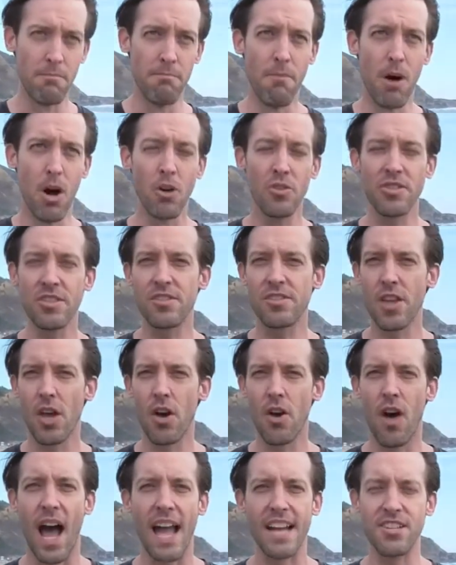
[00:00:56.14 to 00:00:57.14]
Most
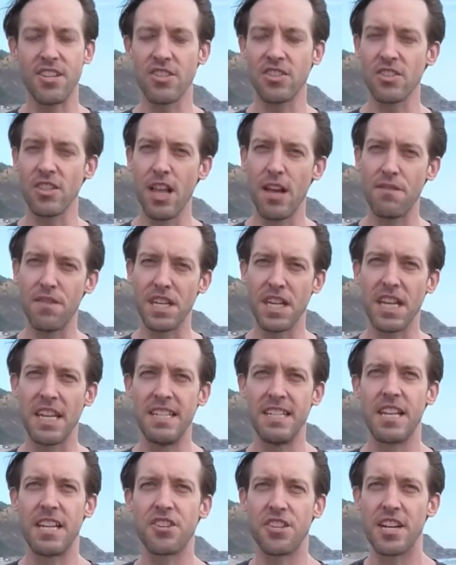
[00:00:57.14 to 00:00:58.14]
though, I just love the
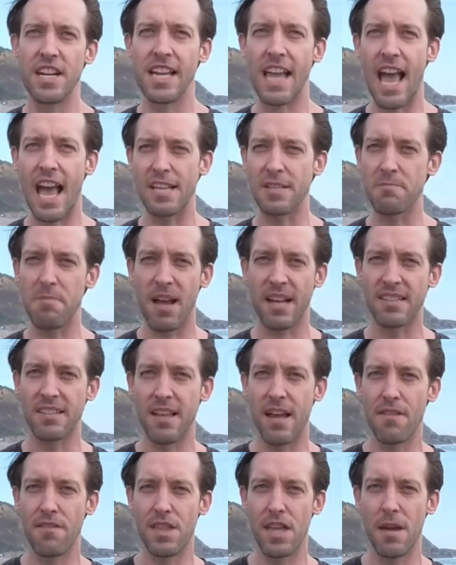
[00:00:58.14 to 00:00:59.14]
conditioning
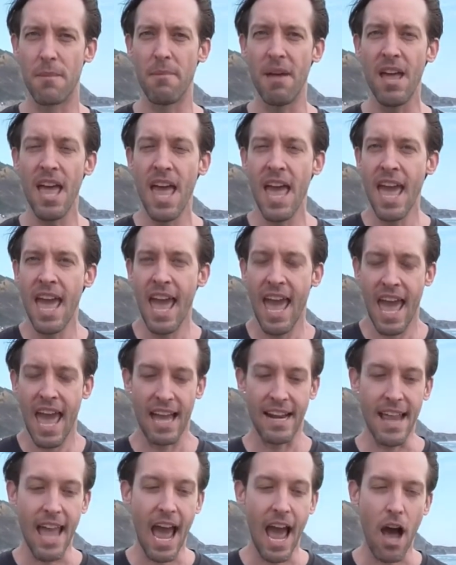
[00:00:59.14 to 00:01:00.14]
aspect of them
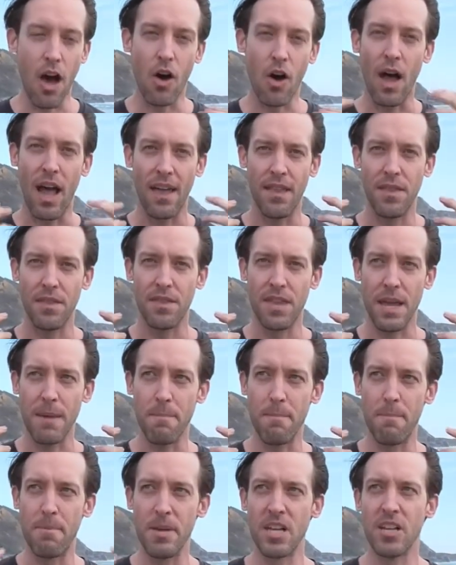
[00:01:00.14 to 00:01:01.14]
and how they
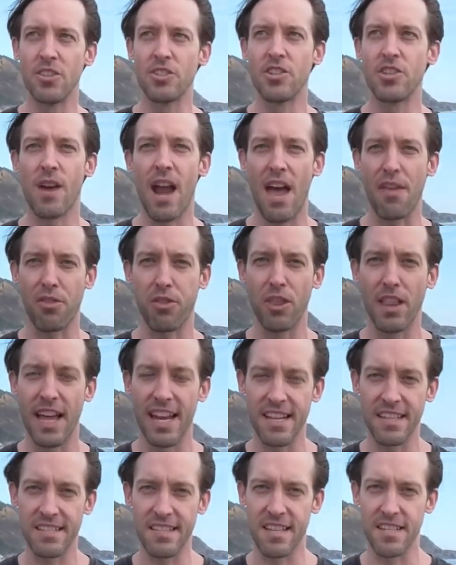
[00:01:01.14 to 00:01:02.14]
build your
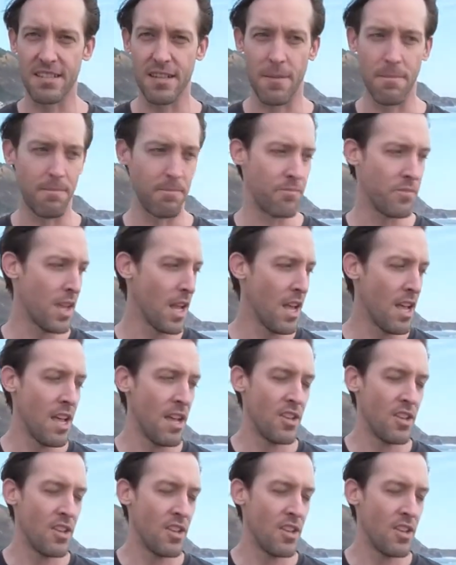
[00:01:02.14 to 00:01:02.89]
athleticism.